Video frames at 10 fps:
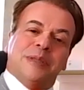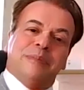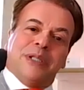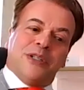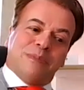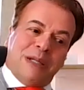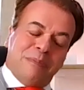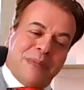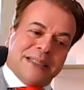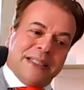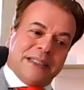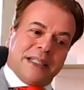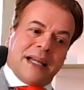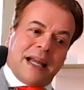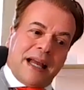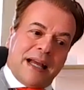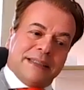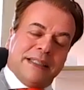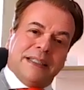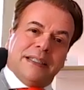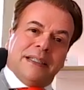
because my mother had